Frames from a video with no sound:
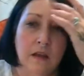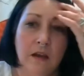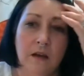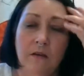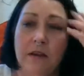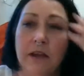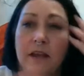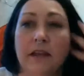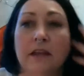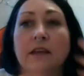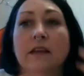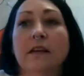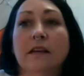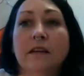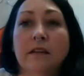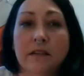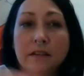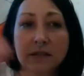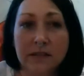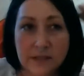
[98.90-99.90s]
Okay,
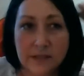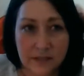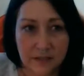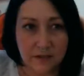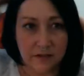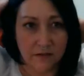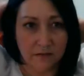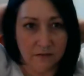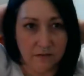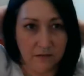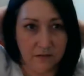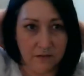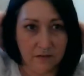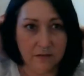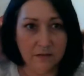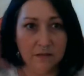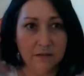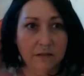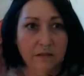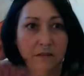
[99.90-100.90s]
so
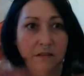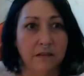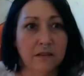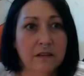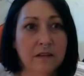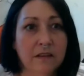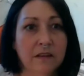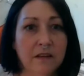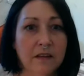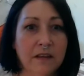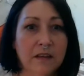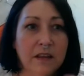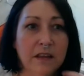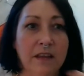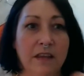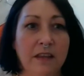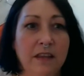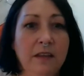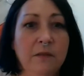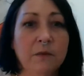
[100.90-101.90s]

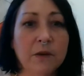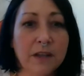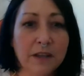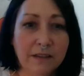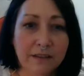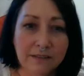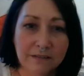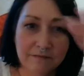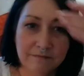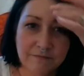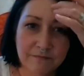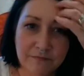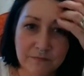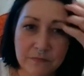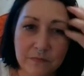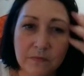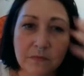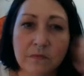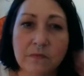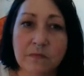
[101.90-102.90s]
anyway,
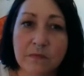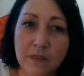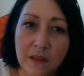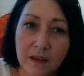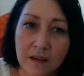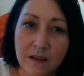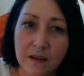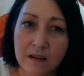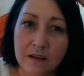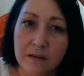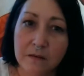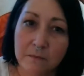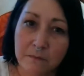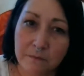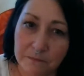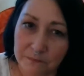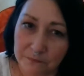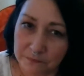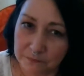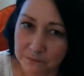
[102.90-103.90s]

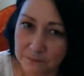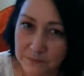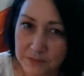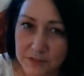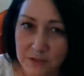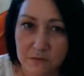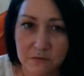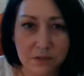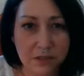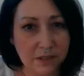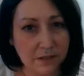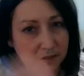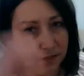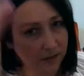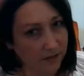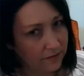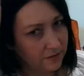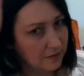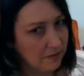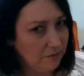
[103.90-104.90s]
don't need
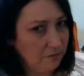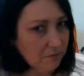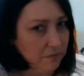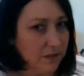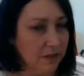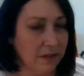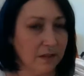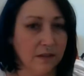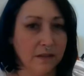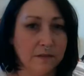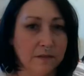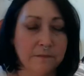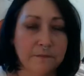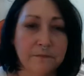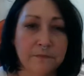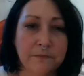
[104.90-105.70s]
these, I don't think.